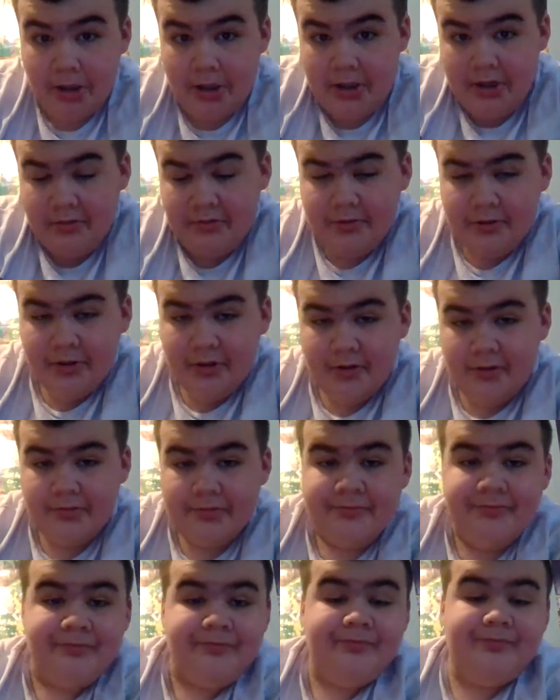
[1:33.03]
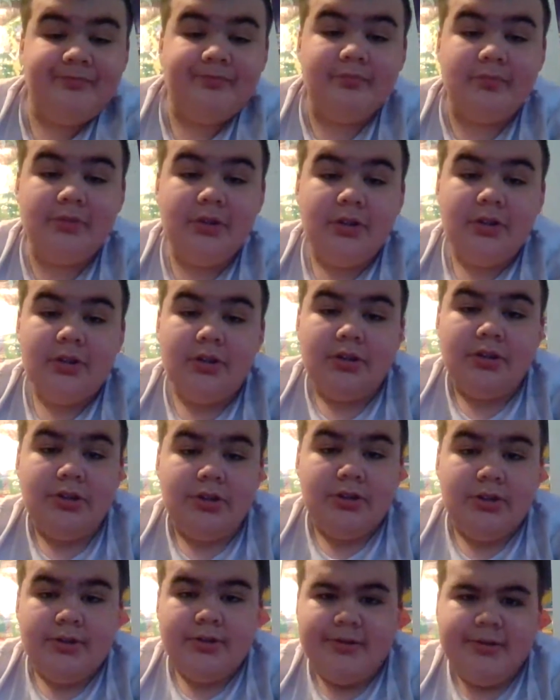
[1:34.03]
I don't know.
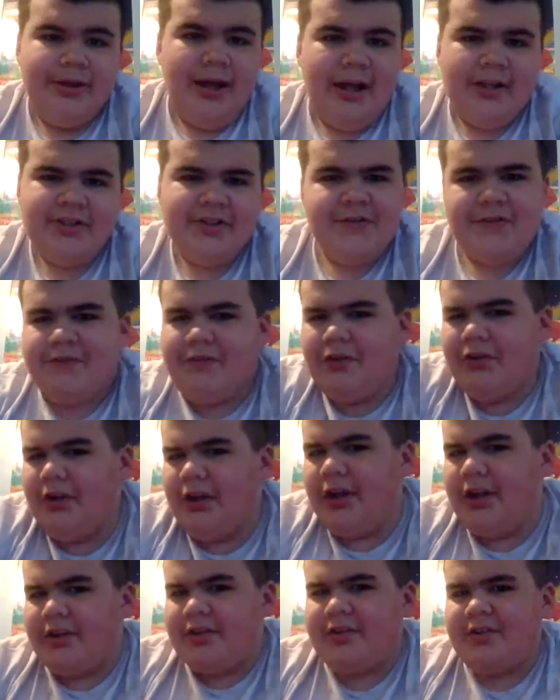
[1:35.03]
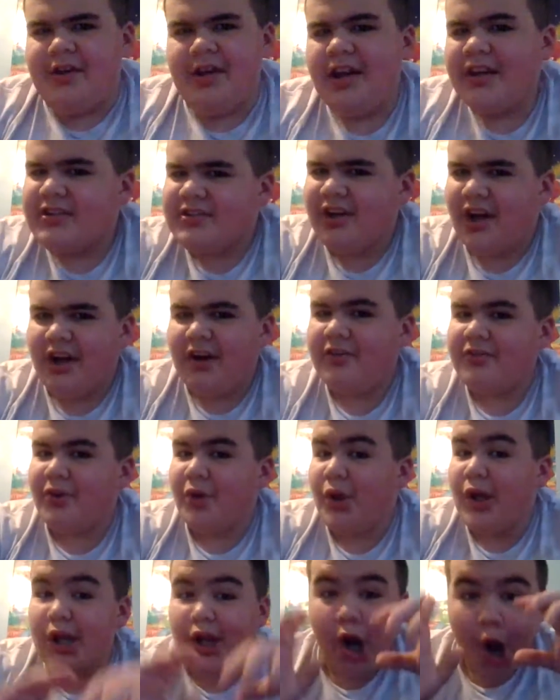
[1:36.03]
I just feel like TikTok is
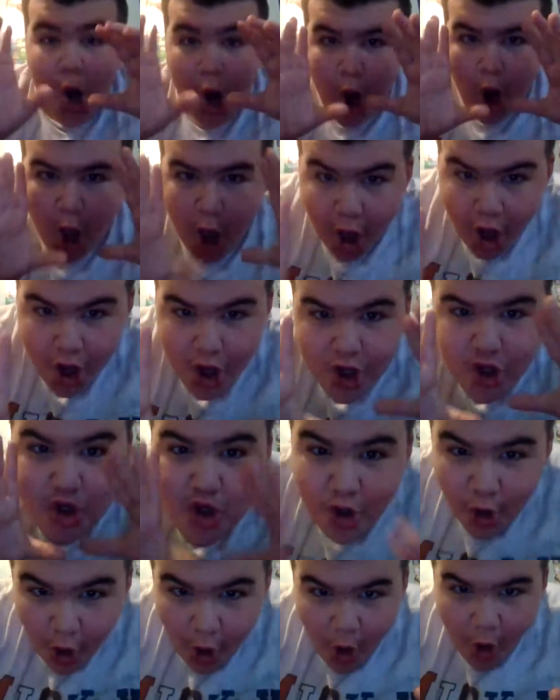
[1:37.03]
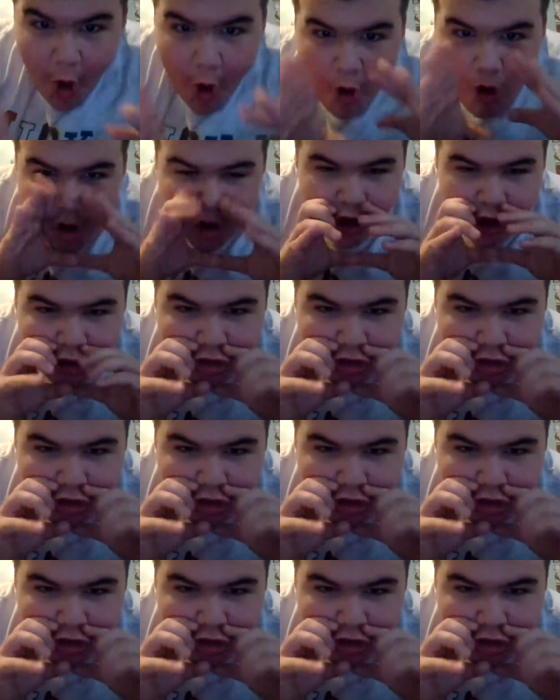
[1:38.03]
all like, "Hey yo,